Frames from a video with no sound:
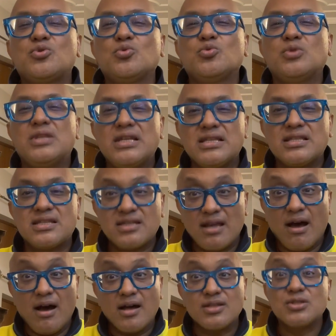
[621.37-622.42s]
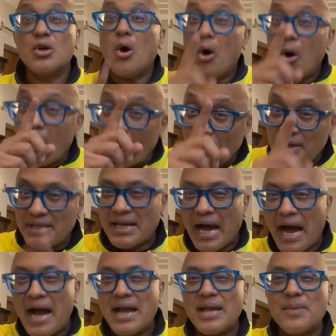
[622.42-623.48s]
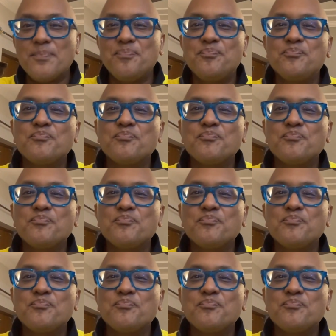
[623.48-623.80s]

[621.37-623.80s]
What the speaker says: to these tasks on time.